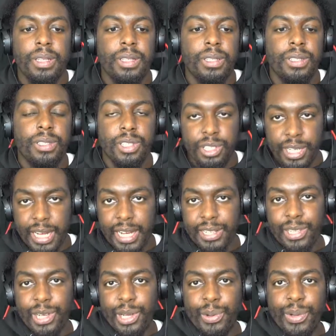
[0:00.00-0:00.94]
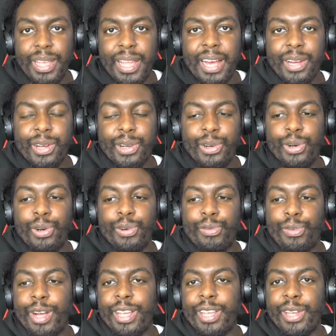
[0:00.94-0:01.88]
So shout out to Louis Dangoor
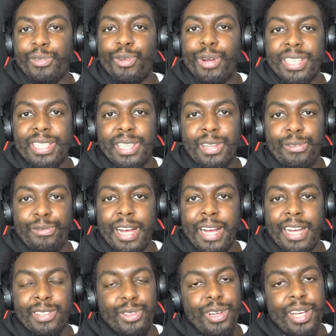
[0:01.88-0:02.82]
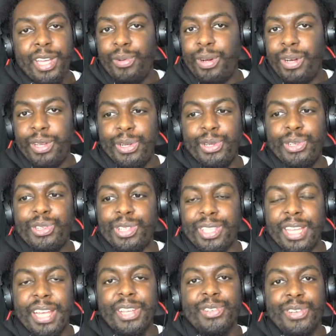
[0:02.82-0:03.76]
for any wrestling fans or anyone who's just
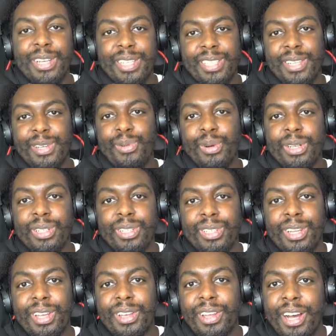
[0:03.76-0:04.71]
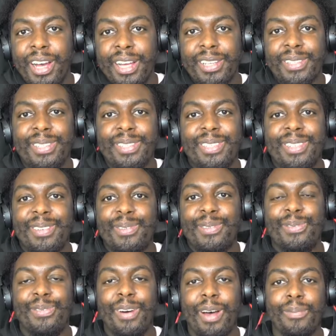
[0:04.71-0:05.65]
interested in watching a nice,
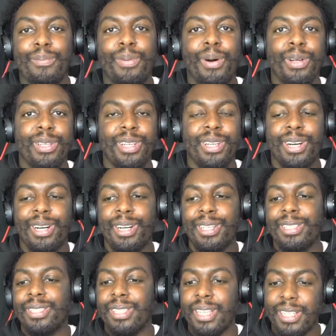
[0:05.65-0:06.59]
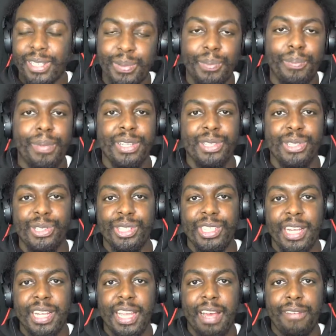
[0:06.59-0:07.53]
fun podcast. And make sure you
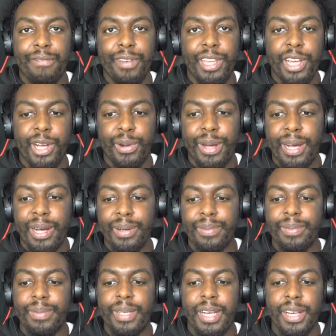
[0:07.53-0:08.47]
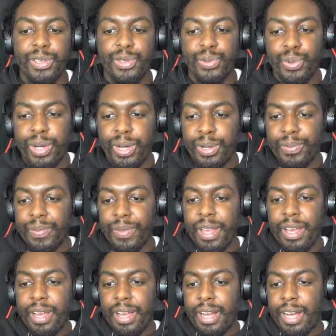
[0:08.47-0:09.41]
check that video out as well.
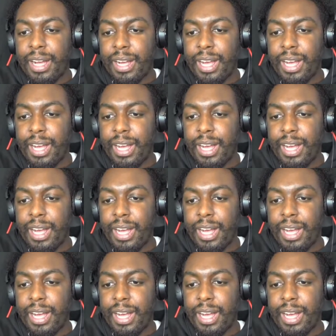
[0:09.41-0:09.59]
A